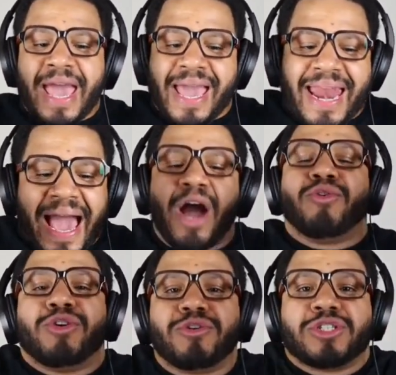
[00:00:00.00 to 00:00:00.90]
and how
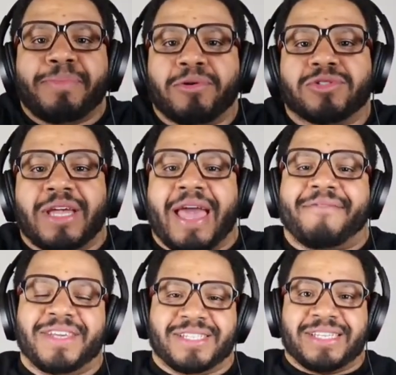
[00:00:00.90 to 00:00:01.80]
you're supposed to have
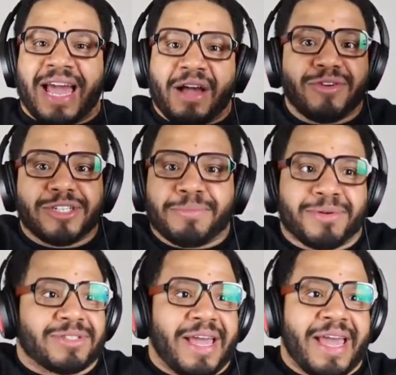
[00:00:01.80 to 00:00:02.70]
this and how you're
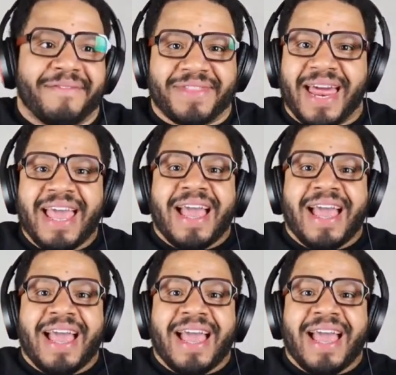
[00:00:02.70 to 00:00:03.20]
supposed to have that.